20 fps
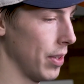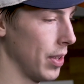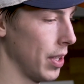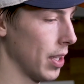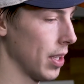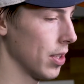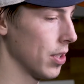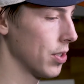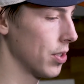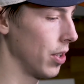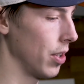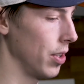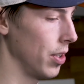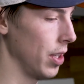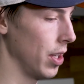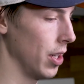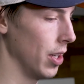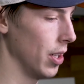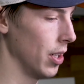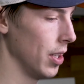I think at the start of
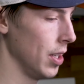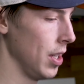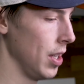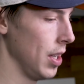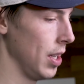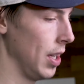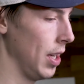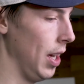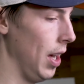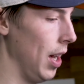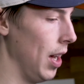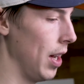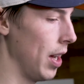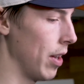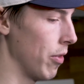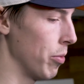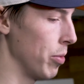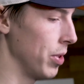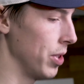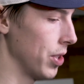the year,
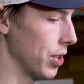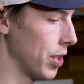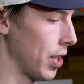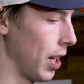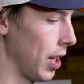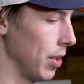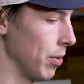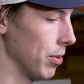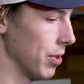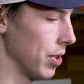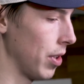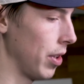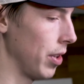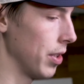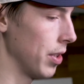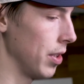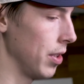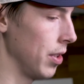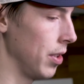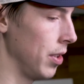everybody just kind of was on
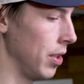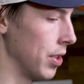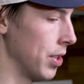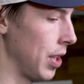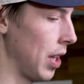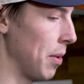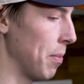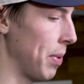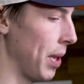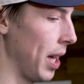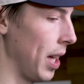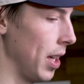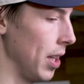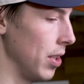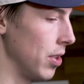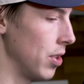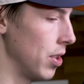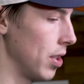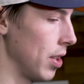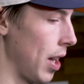the same
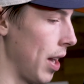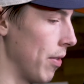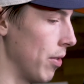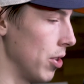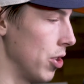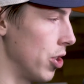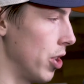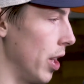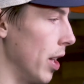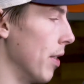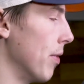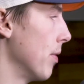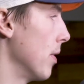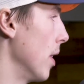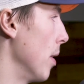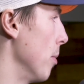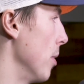page every shift.